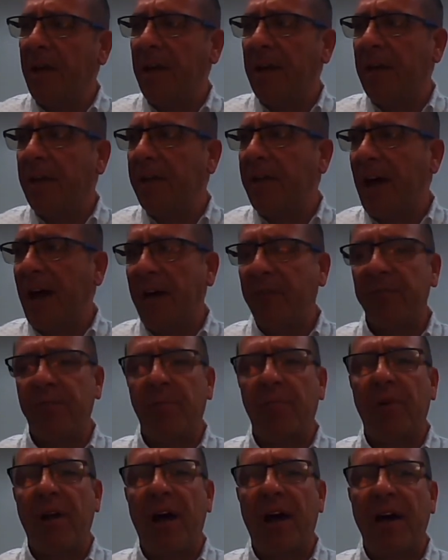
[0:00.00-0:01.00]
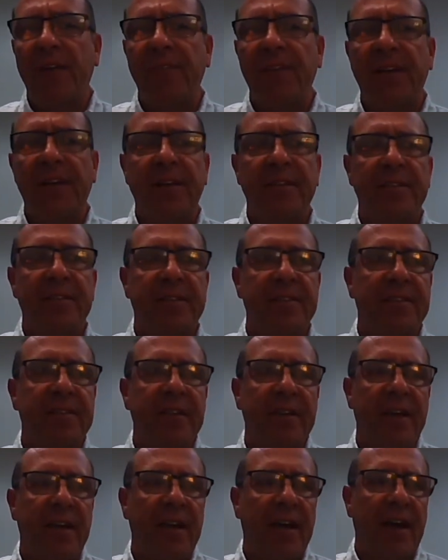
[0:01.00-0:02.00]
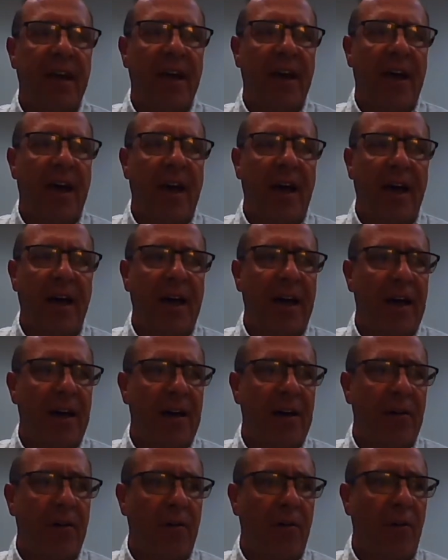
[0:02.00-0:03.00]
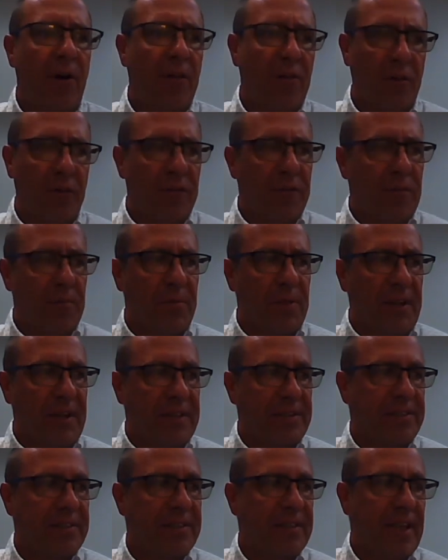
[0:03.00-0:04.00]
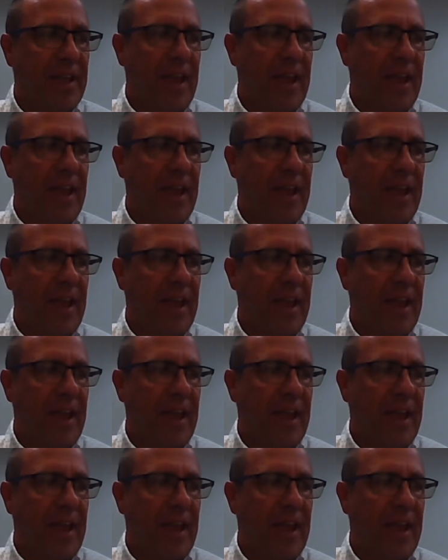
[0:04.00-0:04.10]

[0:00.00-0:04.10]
not-for-profits, all over the place.